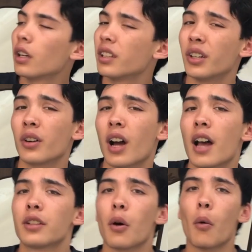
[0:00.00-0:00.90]
Yo
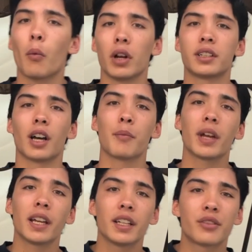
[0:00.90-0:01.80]
guys, what's up?
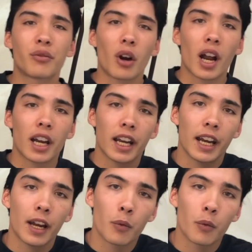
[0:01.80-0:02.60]
It is Friday,